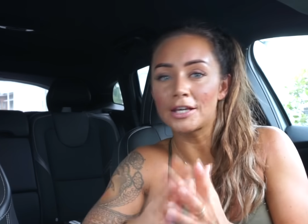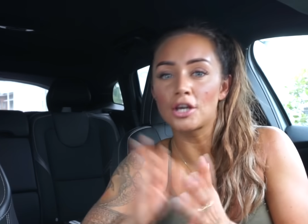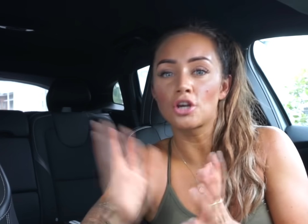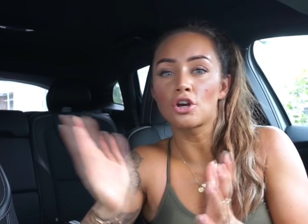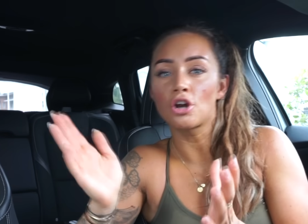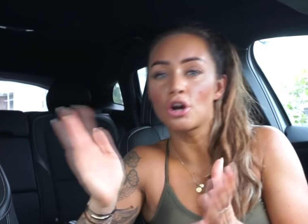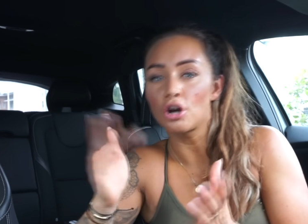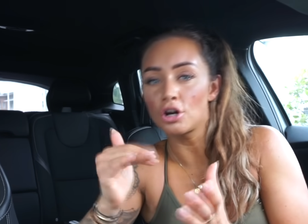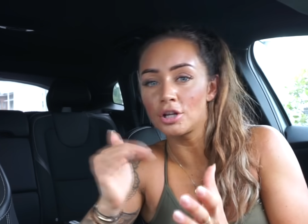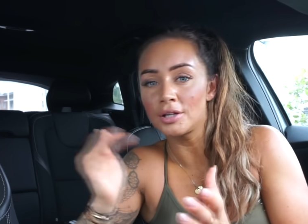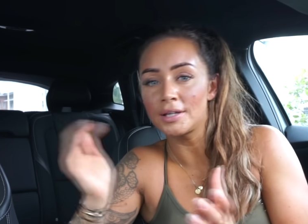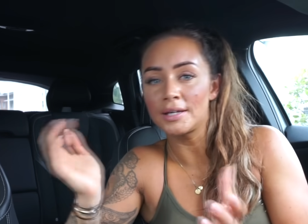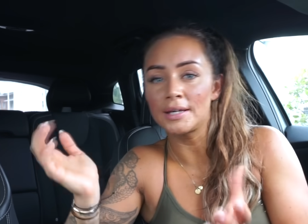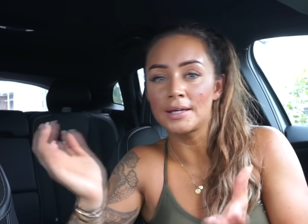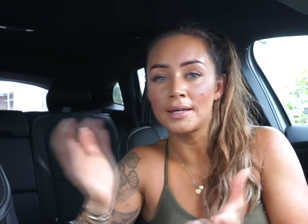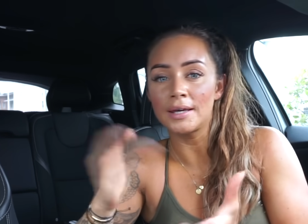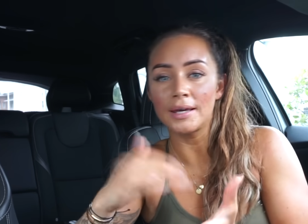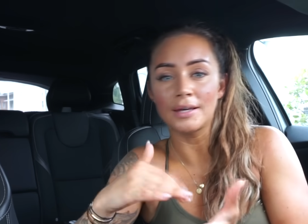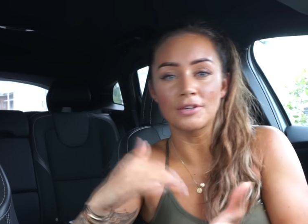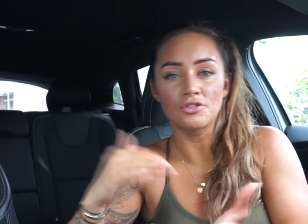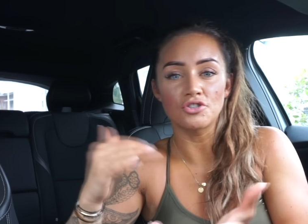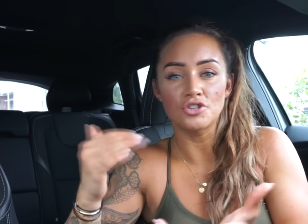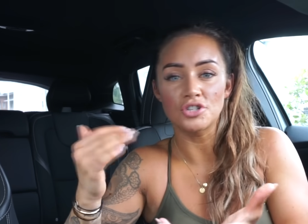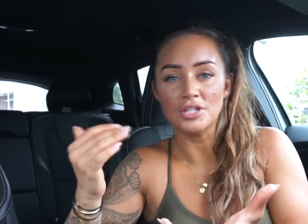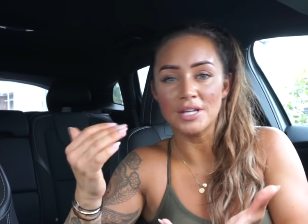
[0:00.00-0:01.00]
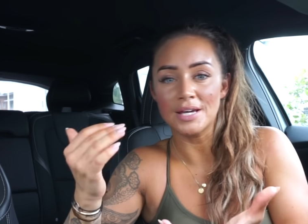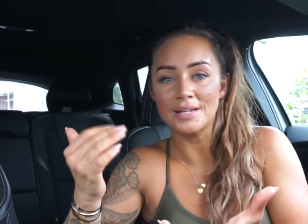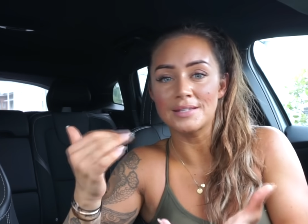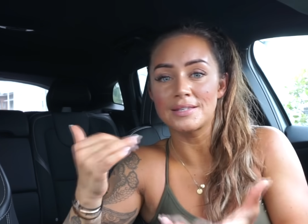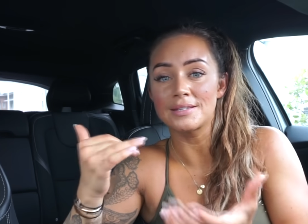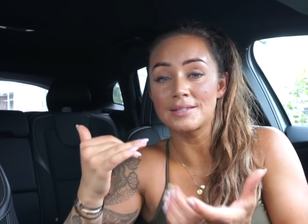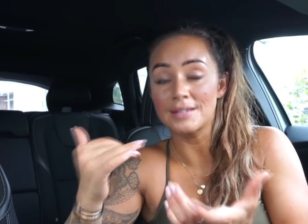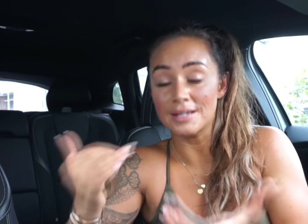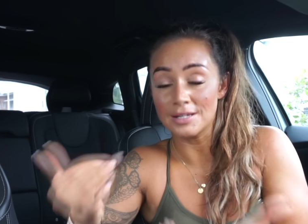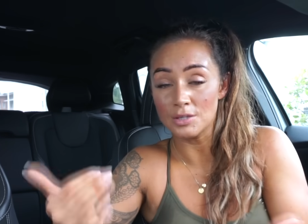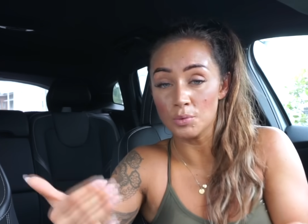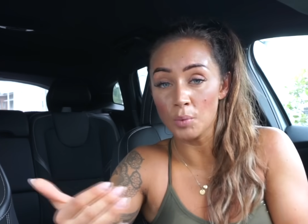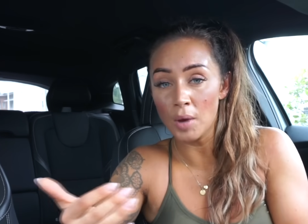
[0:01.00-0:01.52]
curling
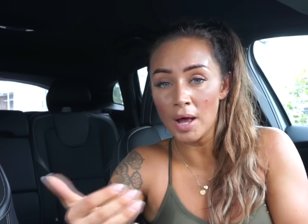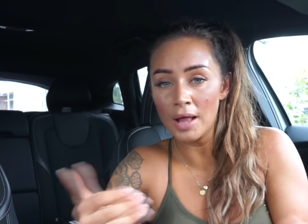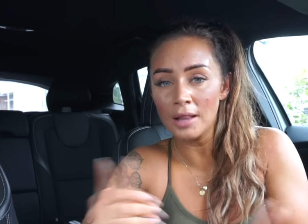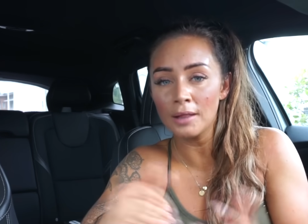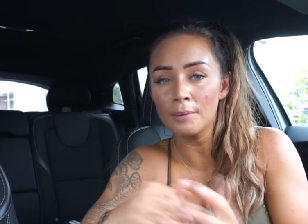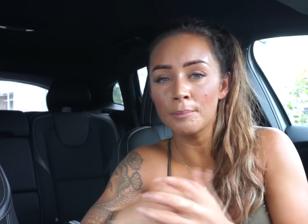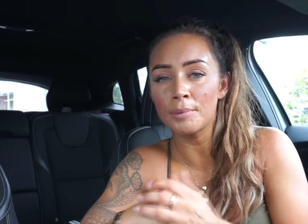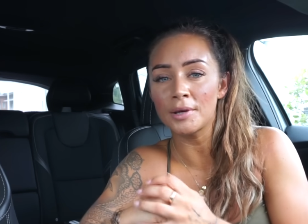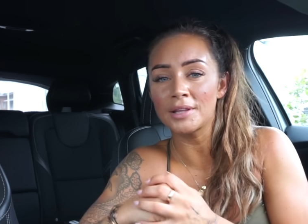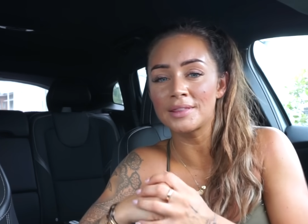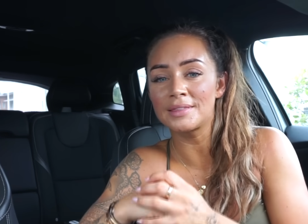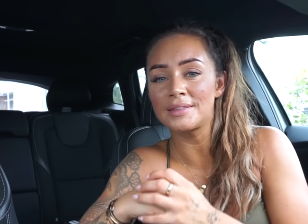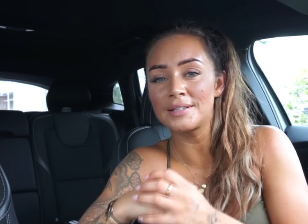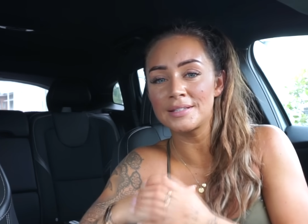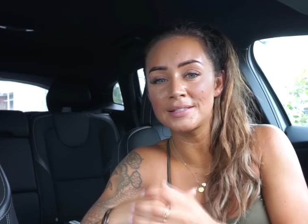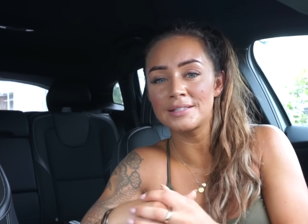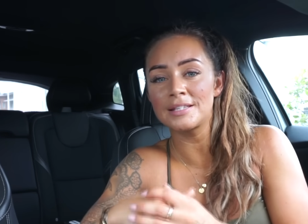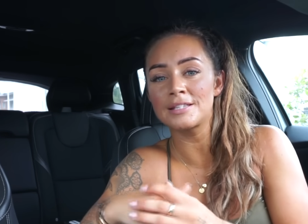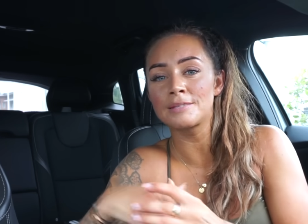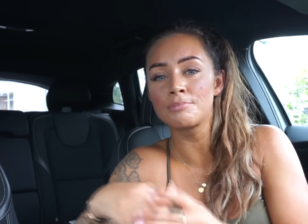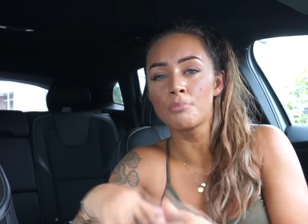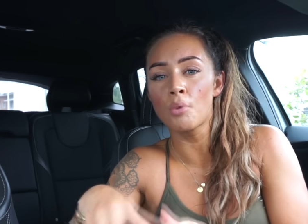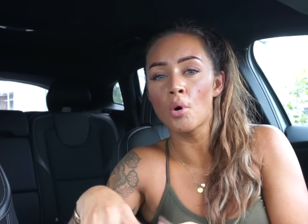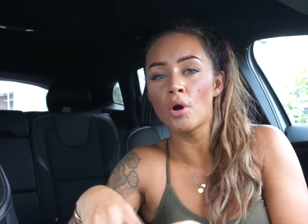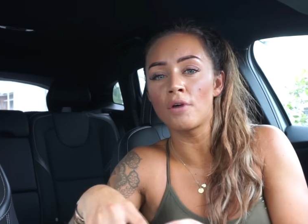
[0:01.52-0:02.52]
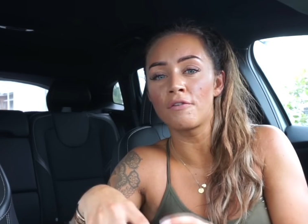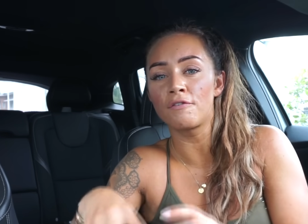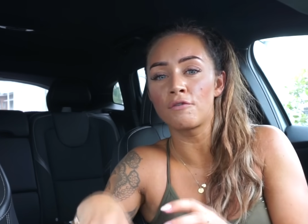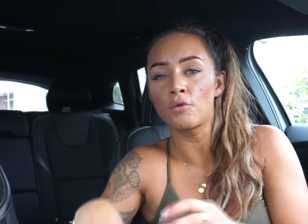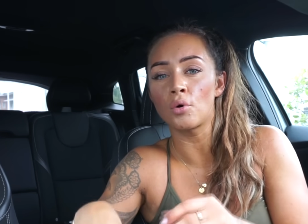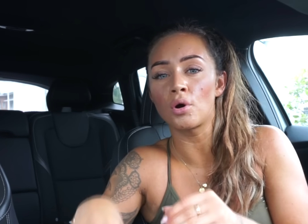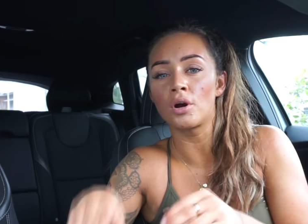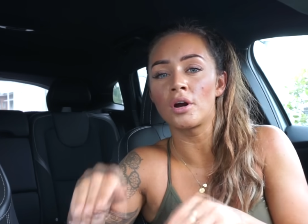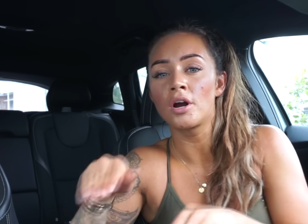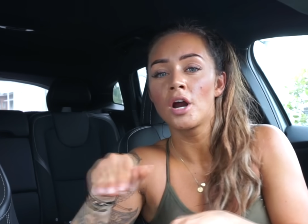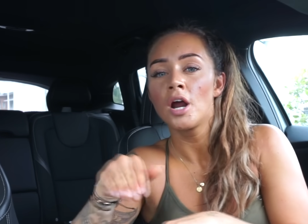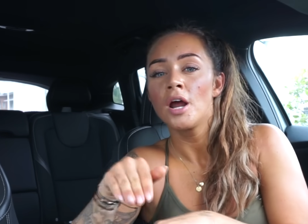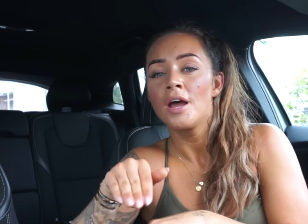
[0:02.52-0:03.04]
exercises as well, but this is more
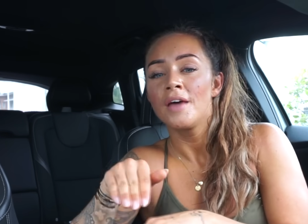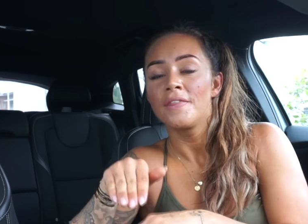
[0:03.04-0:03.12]
for